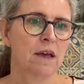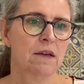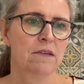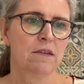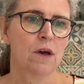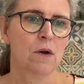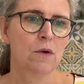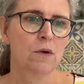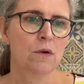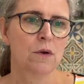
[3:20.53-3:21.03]

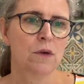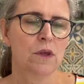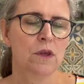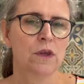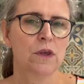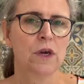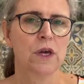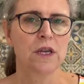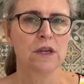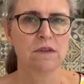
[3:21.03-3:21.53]
So
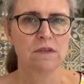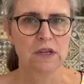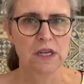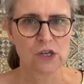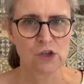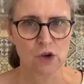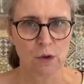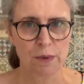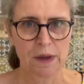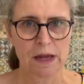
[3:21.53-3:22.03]
you're going to see
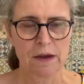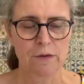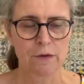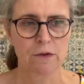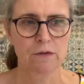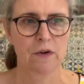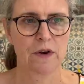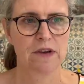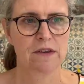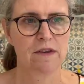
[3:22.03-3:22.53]
shopping
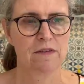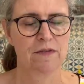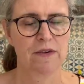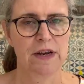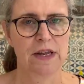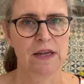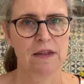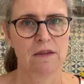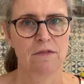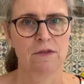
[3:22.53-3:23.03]
hauls very
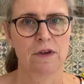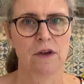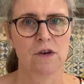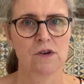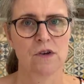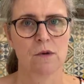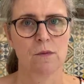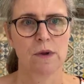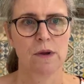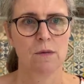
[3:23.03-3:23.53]
differently in the
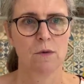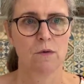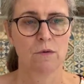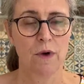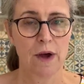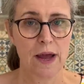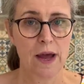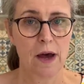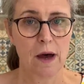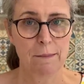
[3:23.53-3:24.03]
future. We will
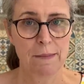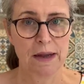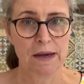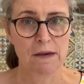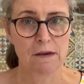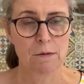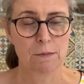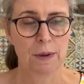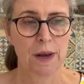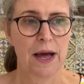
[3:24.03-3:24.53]
write our
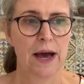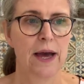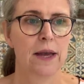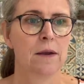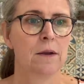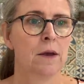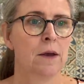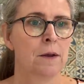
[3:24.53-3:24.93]
menu plan,